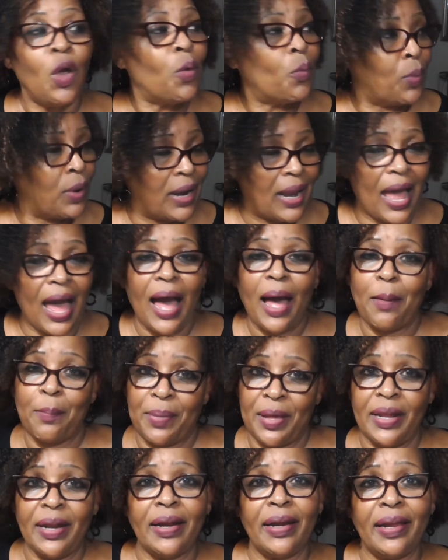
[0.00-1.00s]

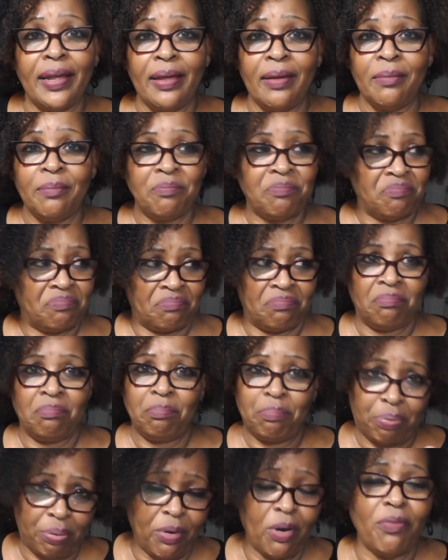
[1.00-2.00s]
Reliability,
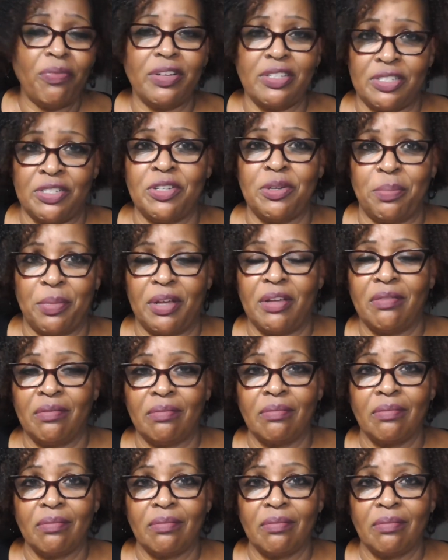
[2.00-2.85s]
prove it to me.